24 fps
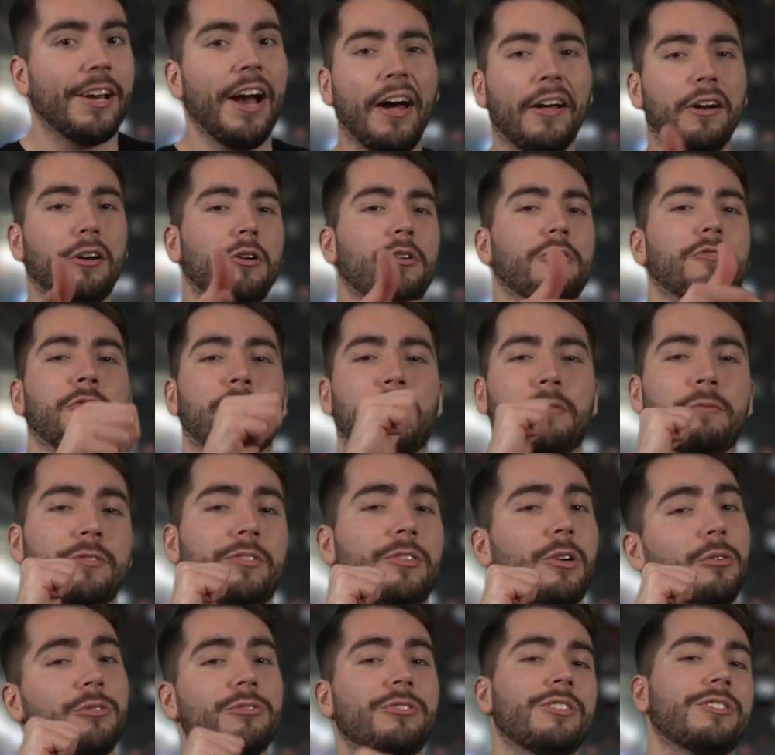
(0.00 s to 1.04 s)
Carlos from
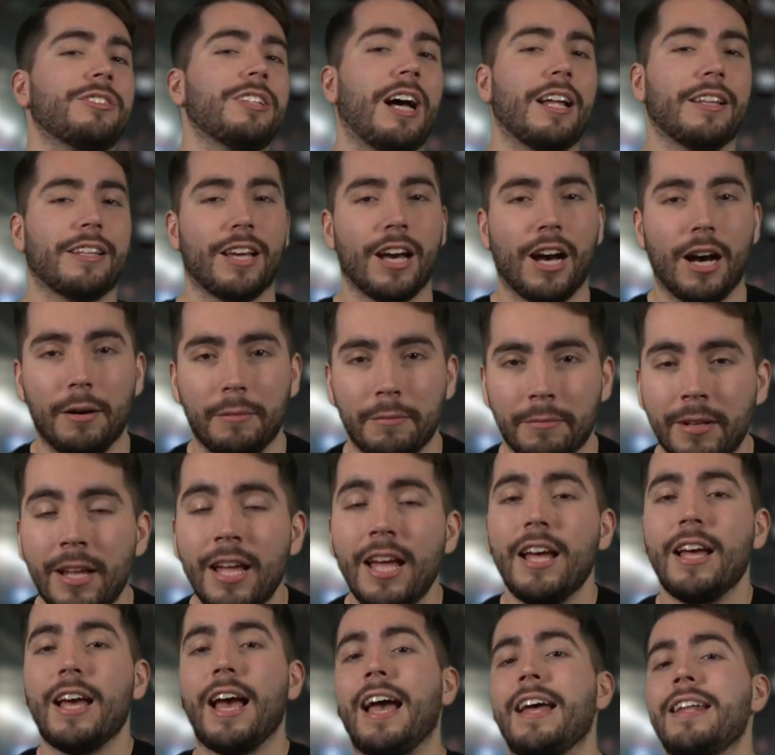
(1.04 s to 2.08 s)
Socios.com,
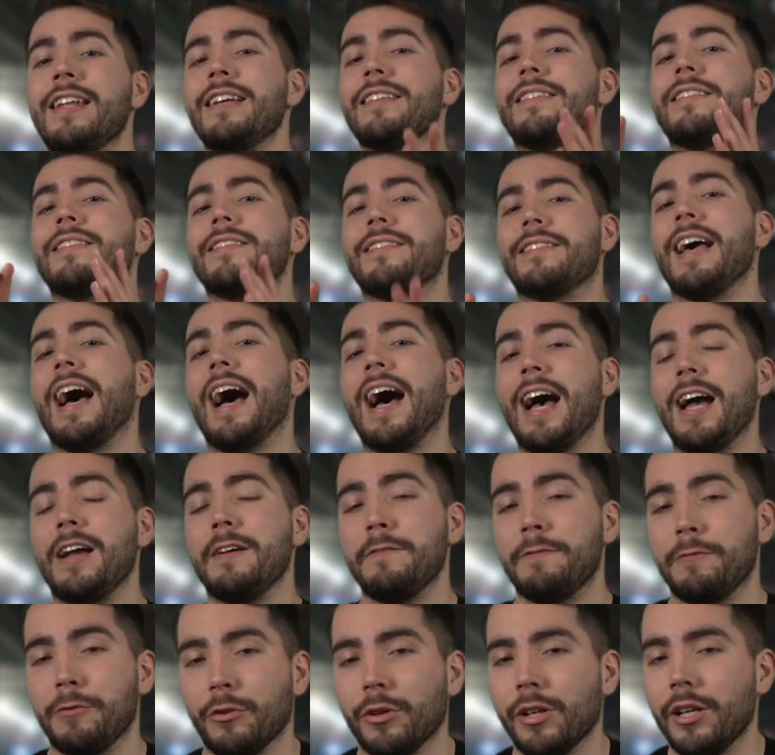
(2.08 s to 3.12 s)
and it's
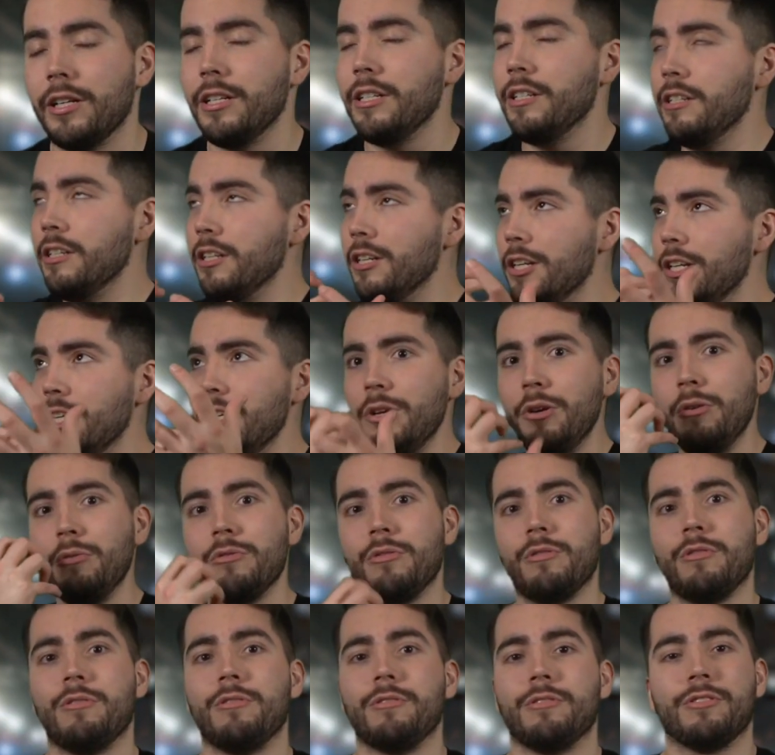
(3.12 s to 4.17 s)
time for a
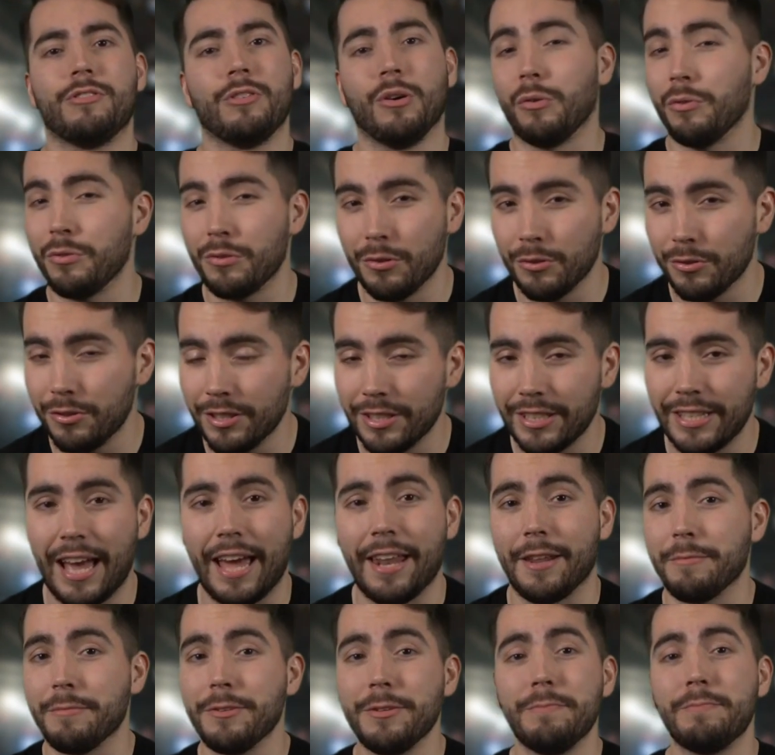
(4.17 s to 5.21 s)
new Socios
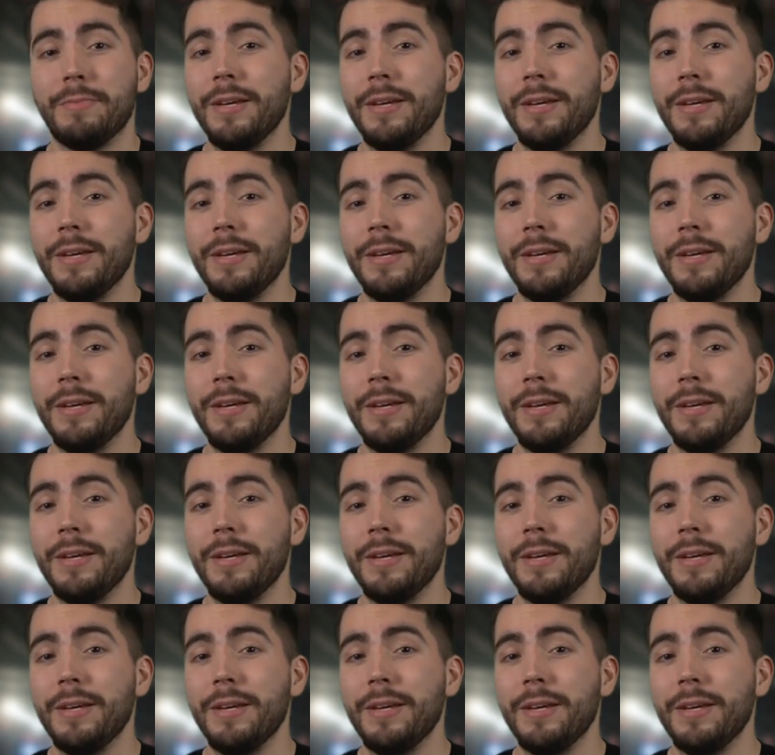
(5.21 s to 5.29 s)
Academy